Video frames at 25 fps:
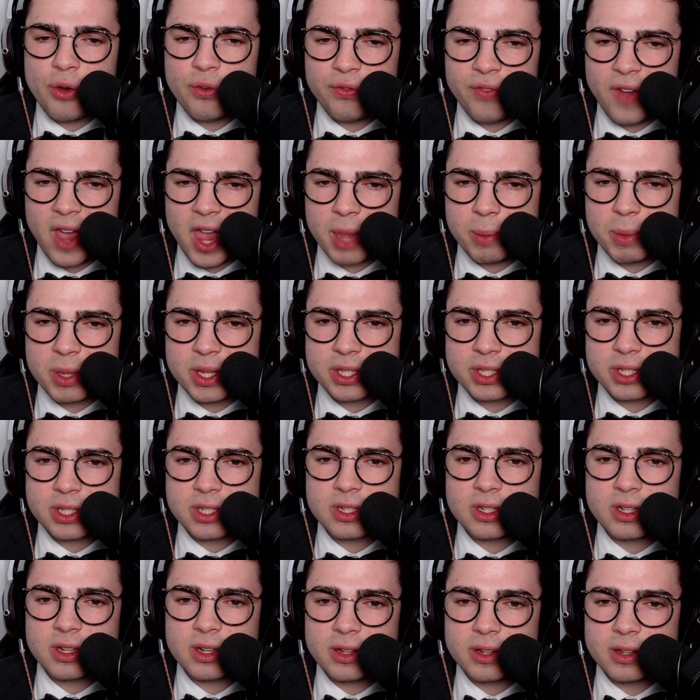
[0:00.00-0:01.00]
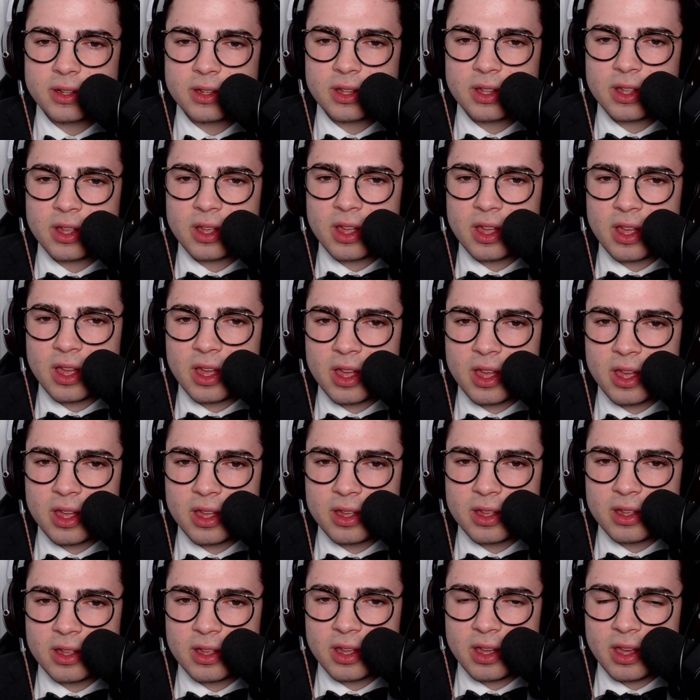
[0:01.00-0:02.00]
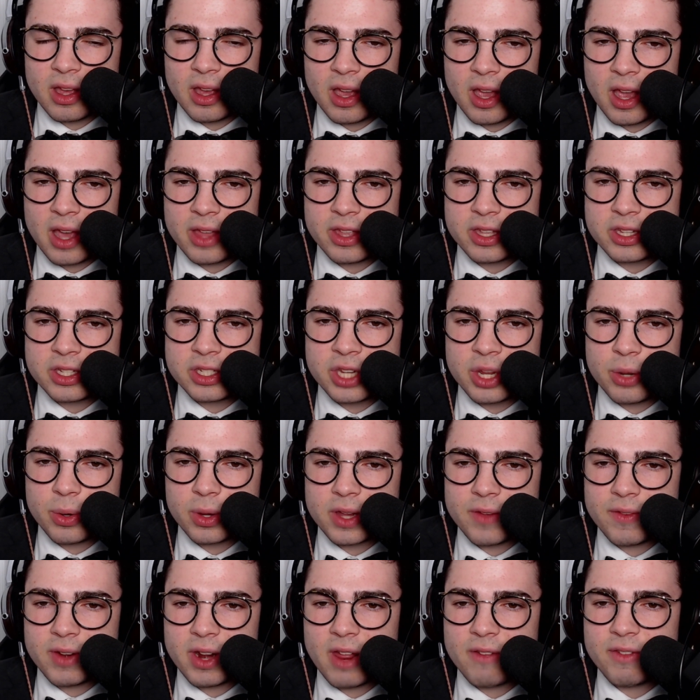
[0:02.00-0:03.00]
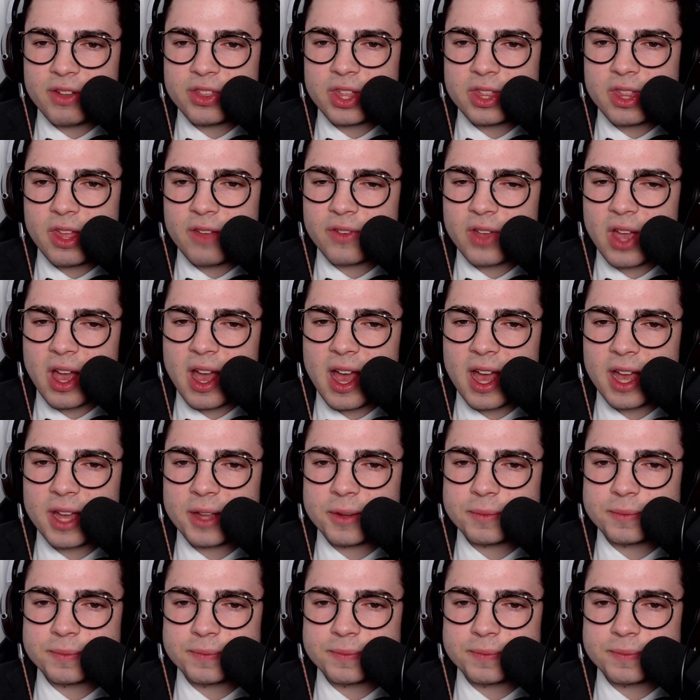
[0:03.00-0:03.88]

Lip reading: famous. And these two are giving it everything they've got.